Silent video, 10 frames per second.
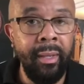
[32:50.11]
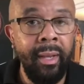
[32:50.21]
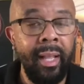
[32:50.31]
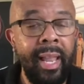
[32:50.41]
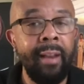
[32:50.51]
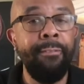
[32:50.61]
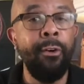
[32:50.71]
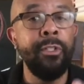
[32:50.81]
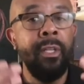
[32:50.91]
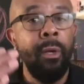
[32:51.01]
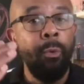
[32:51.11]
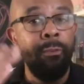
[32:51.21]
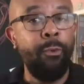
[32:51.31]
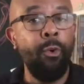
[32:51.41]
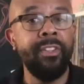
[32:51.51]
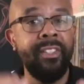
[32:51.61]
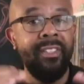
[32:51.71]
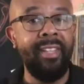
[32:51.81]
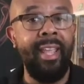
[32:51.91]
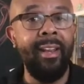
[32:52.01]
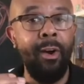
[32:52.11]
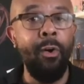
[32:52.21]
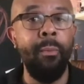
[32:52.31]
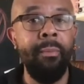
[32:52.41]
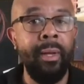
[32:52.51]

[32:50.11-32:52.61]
a lot of folks were forced to stay at home.